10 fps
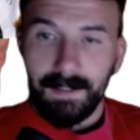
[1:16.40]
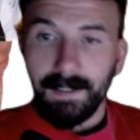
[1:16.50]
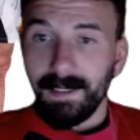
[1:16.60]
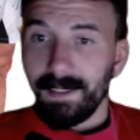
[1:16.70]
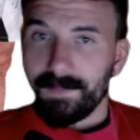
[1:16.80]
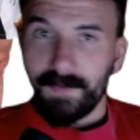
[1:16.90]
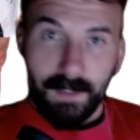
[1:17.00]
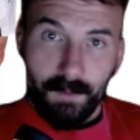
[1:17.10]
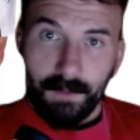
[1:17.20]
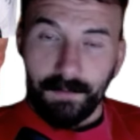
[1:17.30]
He's
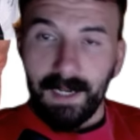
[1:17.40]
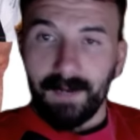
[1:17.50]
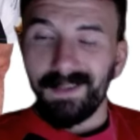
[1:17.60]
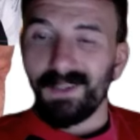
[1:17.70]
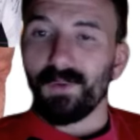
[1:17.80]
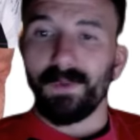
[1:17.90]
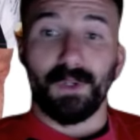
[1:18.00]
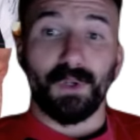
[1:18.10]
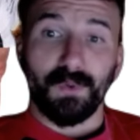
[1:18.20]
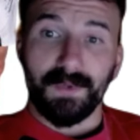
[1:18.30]
very well-rounded, no real
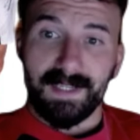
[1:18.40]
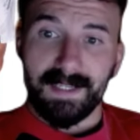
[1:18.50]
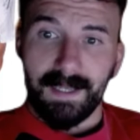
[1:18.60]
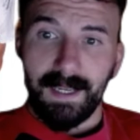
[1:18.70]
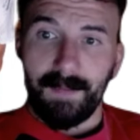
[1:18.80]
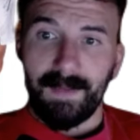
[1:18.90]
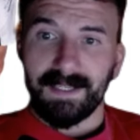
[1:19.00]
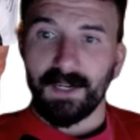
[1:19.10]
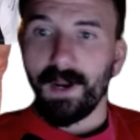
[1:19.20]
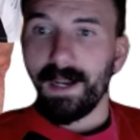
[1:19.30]
holes in his game, has a
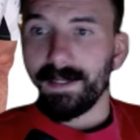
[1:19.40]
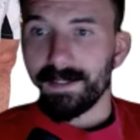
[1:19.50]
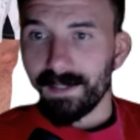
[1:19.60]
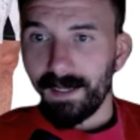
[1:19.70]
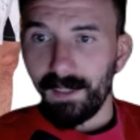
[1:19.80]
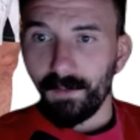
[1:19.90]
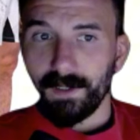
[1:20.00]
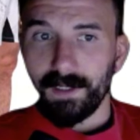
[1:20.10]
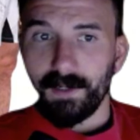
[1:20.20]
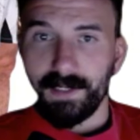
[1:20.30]
grinding style where,
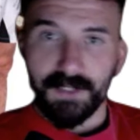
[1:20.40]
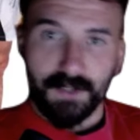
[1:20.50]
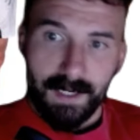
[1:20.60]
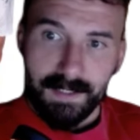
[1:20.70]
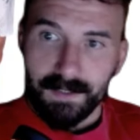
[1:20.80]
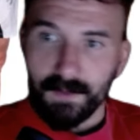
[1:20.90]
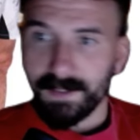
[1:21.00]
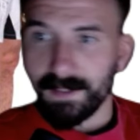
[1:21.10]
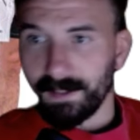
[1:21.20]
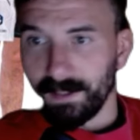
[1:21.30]
he strikes, goes
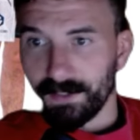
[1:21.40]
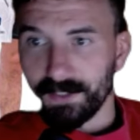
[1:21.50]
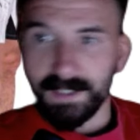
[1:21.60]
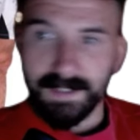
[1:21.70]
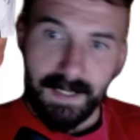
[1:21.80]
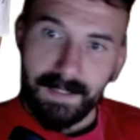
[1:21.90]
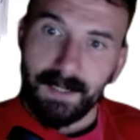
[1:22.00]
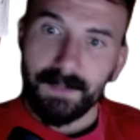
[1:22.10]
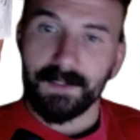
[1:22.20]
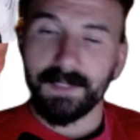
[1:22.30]
to the clinch, gets
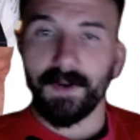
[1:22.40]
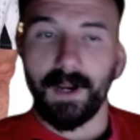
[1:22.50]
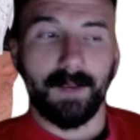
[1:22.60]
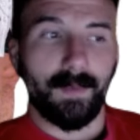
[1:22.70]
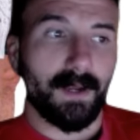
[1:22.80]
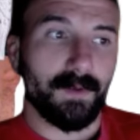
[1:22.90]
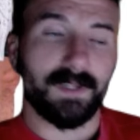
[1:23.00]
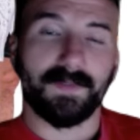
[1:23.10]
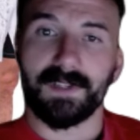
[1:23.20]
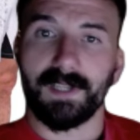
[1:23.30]
takedowns, looks for ground and pound,
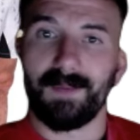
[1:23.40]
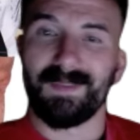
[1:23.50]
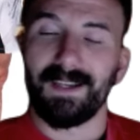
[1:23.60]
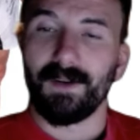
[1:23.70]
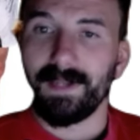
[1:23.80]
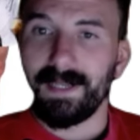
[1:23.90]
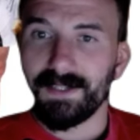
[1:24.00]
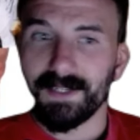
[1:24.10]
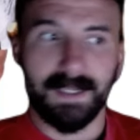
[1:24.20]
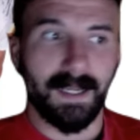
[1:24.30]
looks for subs. He's
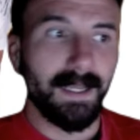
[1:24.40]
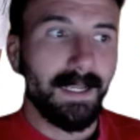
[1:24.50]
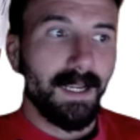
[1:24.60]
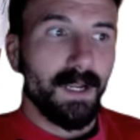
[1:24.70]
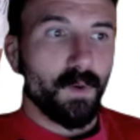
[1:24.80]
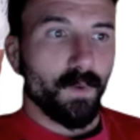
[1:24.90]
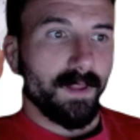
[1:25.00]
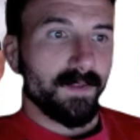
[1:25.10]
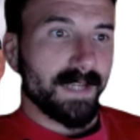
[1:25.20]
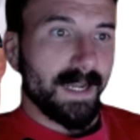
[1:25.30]
just one of
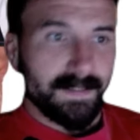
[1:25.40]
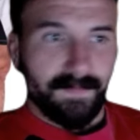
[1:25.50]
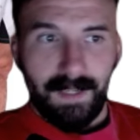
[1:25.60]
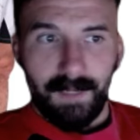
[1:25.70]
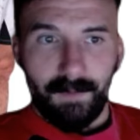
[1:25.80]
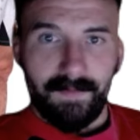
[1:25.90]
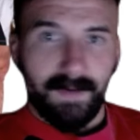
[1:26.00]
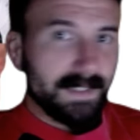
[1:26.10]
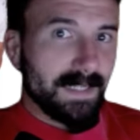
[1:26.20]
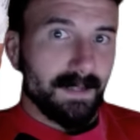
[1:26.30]
those guys at flyweight,
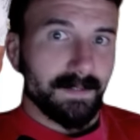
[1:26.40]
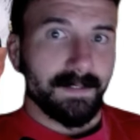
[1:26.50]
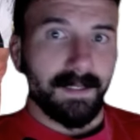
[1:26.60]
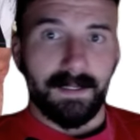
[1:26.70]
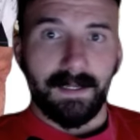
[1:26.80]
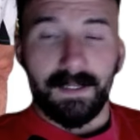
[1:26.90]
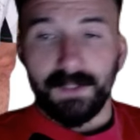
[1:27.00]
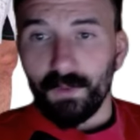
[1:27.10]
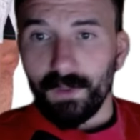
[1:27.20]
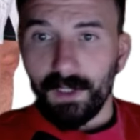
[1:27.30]
very talented, can
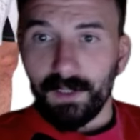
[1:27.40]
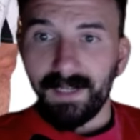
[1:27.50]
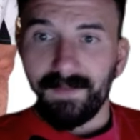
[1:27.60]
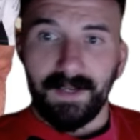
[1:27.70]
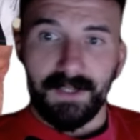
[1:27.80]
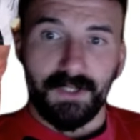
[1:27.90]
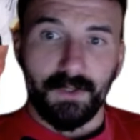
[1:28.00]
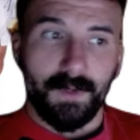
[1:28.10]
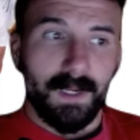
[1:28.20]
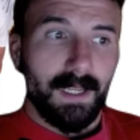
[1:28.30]
do it all, can finish
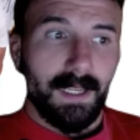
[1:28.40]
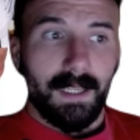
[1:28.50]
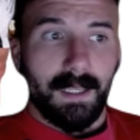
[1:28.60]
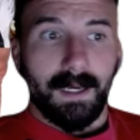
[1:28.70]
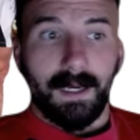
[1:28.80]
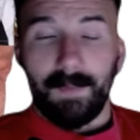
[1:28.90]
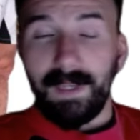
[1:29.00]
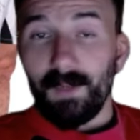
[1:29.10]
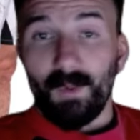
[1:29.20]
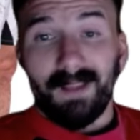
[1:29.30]
you
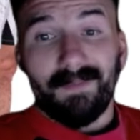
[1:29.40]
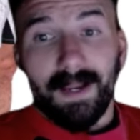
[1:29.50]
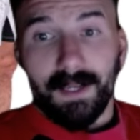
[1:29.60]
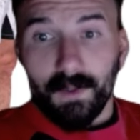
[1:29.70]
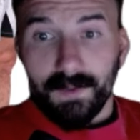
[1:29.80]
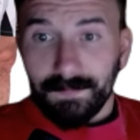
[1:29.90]
anywhere the fight goes.